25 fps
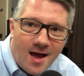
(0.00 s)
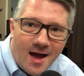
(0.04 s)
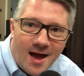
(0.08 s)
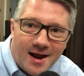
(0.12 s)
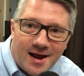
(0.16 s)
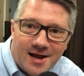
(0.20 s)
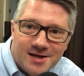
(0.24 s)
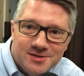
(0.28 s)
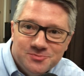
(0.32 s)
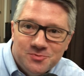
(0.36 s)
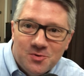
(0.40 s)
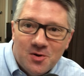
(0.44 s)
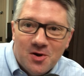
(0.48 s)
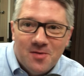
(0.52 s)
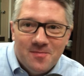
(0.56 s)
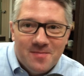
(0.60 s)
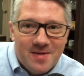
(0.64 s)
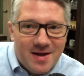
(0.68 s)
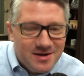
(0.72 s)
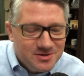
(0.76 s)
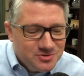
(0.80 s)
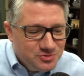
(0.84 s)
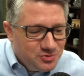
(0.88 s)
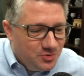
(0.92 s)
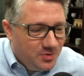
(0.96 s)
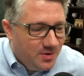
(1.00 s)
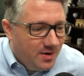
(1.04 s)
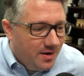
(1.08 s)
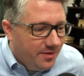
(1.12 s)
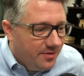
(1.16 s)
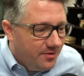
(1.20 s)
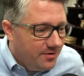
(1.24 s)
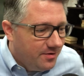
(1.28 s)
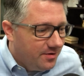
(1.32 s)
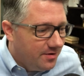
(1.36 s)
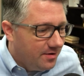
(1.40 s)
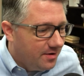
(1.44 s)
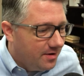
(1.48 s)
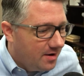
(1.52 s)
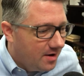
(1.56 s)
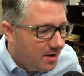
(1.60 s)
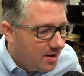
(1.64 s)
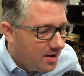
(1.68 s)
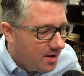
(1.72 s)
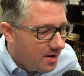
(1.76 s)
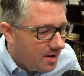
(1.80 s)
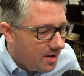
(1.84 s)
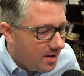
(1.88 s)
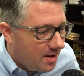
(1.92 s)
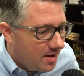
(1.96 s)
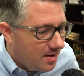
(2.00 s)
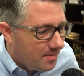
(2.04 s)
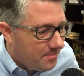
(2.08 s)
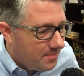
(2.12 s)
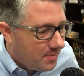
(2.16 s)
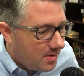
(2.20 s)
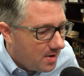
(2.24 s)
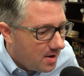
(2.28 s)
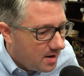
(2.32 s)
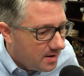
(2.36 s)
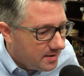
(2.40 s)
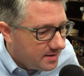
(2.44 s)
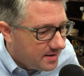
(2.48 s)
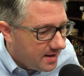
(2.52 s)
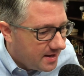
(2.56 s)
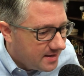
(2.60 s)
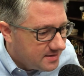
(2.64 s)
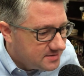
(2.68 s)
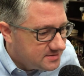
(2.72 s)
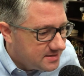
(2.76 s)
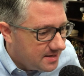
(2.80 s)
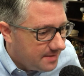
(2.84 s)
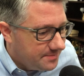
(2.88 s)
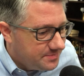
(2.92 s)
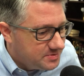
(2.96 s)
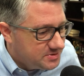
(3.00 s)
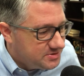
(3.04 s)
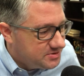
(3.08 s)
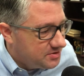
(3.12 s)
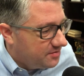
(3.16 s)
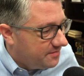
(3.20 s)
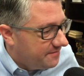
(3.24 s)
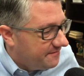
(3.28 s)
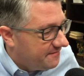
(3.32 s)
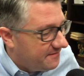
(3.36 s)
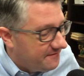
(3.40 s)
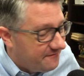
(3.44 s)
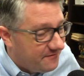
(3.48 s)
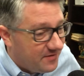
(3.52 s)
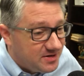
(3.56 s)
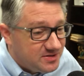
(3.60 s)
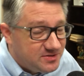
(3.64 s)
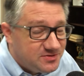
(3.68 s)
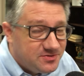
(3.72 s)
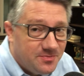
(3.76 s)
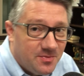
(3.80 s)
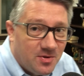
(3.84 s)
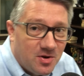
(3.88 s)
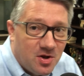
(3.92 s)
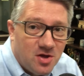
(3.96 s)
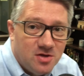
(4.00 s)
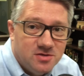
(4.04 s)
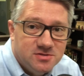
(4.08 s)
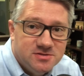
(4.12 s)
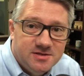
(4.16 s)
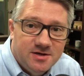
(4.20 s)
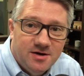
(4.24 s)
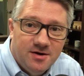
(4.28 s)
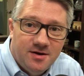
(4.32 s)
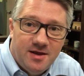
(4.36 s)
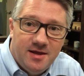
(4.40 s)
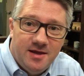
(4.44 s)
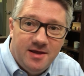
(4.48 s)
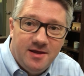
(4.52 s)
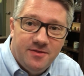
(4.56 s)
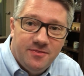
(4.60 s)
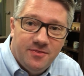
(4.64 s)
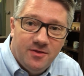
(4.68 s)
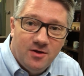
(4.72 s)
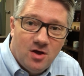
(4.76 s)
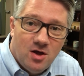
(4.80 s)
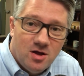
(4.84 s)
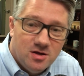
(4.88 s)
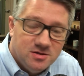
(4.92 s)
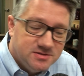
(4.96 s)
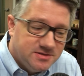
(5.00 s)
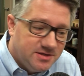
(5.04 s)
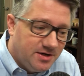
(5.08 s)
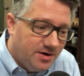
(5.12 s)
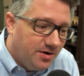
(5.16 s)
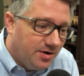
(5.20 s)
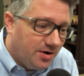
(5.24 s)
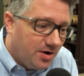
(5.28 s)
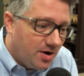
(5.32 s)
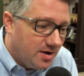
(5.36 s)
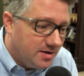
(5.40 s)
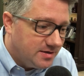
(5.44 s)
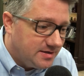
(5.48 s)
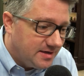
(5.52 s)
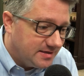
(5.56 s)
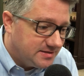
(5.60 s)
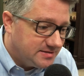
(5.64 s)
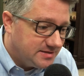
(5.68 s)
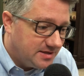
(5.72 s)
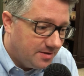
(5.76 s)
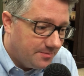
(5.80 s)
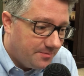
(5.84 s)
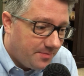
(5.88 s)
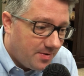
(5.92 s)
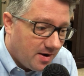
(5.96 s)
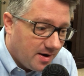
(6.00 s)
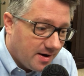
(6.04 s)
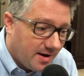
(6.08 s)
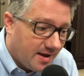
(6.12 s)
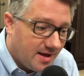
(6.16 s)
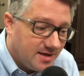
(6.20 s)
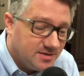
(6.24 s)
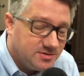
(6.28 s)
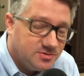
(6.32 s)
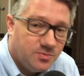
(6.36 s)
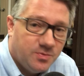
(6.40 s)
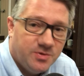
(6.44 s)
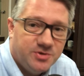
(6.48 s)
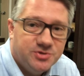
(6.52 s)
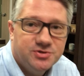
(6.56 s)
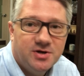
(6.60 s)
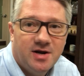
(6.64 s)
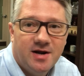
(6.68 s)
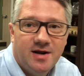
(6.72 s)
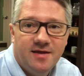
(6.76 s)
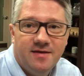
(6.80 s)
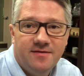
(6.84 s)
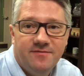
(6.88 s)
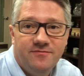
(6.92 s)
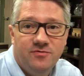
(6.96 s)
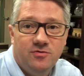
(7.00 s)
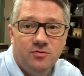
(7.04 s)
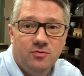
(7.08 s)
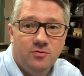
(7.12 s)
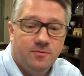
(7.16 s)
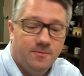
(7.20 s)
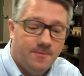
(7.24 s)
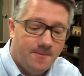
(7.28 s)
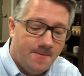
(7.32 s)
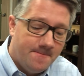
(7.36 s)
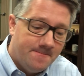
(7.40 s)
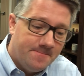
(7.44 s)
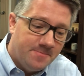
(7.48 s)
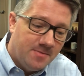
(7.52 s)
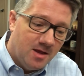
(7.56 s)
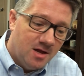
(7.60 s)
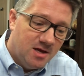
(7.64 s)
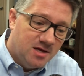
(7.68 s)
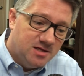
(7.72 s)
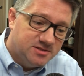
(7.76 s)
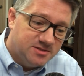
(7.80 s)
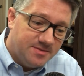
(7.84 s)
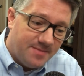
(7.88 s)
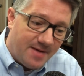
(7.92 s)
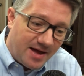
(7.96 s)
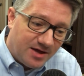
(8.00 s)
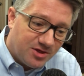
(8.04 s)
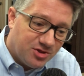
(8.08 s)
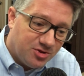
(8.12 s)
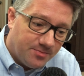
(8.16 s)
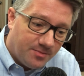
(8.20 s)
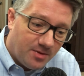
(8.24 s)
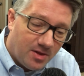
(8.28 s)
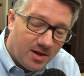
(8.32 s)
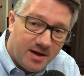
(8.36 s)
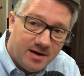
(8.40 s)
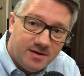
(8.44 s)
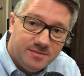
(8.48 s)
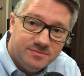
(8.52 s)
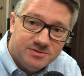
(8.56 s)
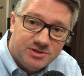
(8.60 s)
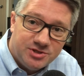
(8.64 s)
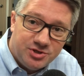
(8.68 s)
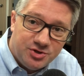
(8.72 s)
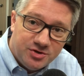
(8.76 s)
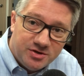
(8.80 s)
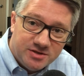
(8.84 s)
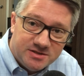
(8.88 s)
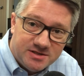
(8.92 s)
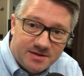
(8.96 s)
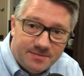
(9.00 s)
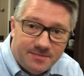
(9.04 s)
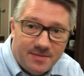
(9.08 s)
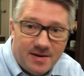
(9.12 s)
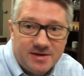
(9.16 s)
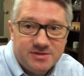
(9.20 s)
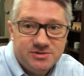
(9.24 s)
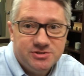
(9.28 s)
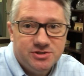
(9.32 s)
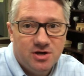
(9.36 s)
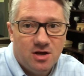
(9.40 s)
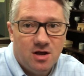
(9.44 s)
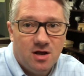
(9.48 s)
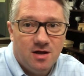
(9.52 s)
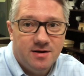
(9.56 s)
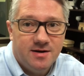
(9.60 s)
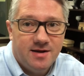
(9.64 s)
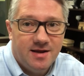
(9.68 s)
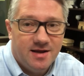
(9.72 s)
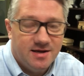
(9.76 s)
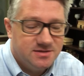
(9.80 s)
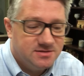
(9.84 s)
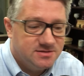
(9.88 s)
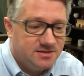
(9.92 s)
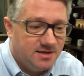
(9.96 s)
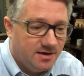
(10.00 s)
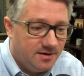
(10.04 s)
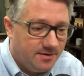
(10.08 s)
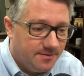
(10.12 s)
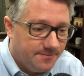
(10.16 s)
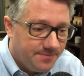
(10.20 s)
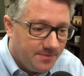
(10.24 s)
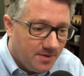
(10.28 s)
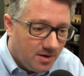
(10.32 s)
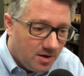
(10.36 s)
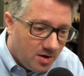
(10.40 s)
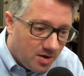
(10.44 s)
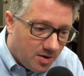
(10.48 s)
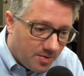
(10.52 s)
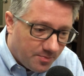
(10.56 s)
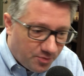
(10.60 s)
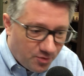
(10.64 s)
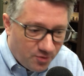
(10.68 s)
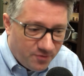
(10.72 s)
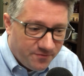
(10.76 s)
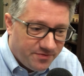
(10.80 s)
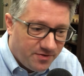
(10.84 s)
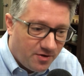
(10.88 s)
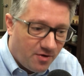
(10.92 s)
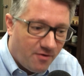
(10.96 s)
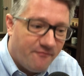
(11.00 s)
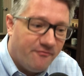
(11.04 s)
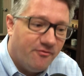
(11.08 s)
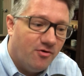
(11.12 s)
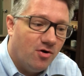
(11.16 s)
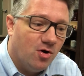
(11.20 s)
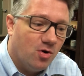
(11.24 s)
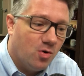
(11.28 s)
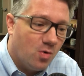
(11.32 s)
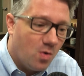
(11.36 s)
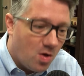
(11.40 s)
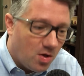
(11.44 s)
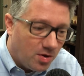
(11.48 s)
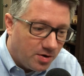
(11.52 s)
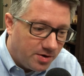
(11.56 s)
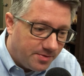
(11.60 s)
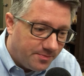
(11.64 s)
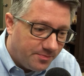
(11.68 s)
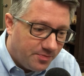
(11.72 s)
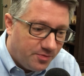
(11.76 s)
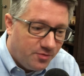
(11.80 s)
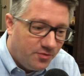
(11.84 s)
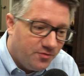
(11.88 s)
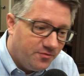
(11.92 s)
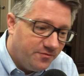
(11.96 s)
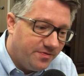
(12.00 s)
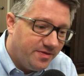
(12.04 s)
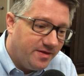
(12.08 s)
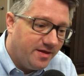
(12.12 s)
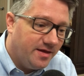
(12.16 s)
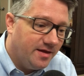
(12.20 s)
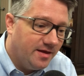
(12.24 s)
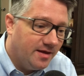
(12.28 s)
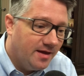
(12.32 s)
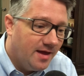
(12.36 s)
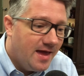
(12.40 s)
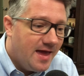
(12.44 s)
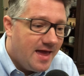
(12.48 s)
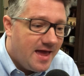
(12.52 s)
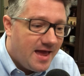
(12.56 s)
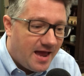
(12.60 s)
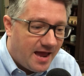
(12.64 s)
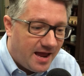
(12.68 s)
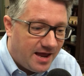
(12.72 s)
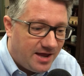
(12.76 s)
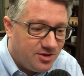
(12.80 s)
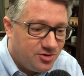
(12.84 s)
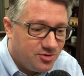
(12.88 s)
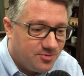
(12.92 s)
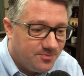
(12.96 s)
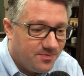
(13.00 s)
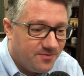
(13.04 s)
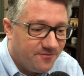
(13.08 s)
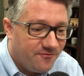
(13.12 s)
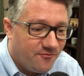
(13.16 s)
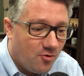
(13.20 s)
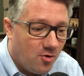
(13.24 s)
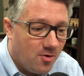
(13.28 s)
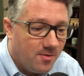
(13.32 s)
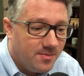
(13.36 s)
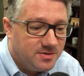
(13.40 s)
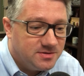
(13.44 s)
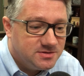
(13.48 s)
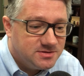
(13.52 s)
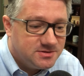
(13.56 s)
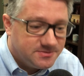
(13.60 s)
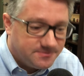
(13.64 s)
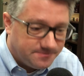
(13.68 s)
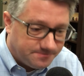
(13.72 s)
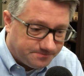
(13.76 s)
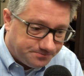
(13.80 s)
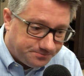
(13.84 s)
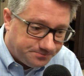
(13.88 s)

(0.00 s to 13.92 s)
Hi guys, welcome back to another podcast episode of Advice from a Call Center Geek, the call center and contact center podcast. We try to give you some actionable items that you can take back to your contact center, improve the overall quality, improve the agent performance,